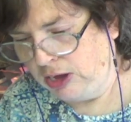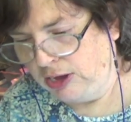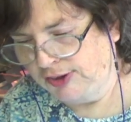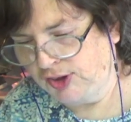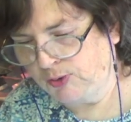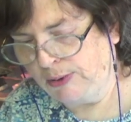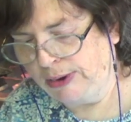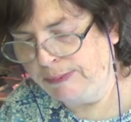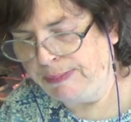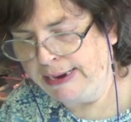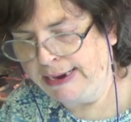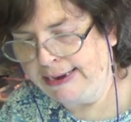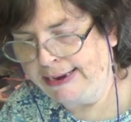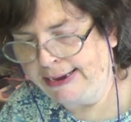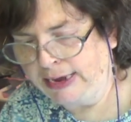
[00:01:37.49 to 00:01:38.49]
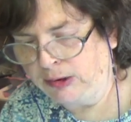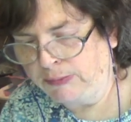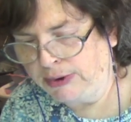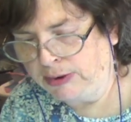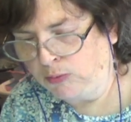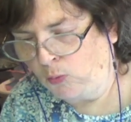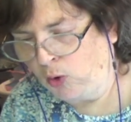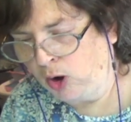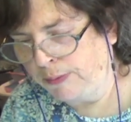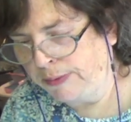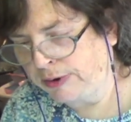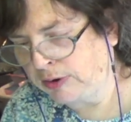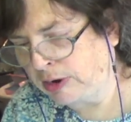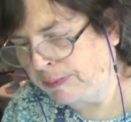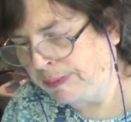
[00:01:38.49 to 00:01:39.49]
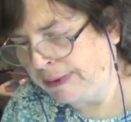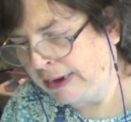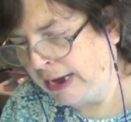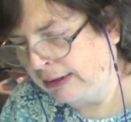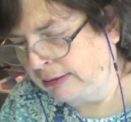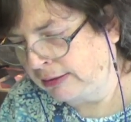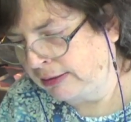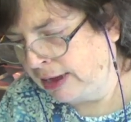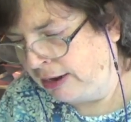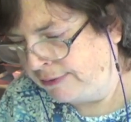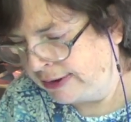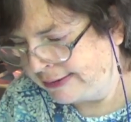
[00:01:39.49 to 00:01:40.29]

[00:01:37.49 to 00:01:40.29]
Sweeping and intimate, warm and gripping, I loved it,